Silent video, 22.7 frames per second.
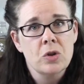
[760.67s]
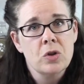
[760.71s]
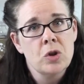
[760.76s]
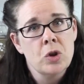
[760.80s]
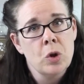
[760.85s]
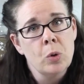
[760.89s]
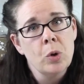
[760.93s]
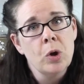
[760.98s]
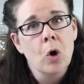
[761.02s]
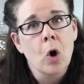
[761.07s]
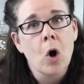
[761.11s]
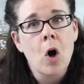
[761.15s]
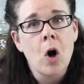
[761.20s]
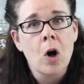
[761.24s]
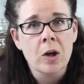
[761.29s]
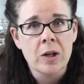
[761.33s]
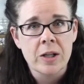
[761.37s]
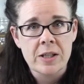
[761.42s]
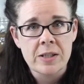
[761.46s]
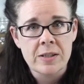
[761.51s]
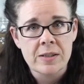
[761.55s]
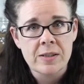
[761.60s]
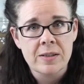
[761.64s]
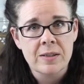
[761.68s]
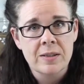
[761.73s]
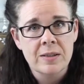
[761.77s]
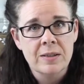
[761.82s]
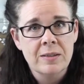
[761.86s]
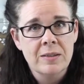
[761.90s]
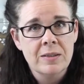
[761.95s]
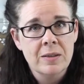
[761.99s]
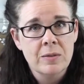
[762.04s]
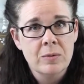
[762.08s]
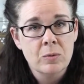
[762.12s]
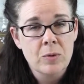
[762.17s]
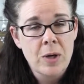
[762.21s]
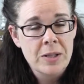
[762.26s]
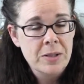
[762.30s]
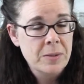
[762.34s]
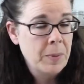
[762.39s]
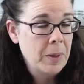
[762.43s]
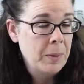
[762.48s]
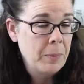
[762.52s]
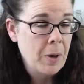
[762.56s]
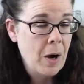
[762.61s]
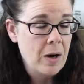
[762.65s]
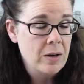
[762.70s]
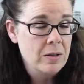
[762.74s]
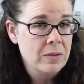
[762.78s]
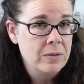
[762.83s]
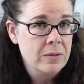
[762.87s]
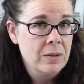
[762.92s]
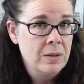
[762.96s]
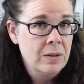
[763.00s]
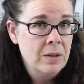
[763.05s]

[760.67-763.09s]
to your August recipe box.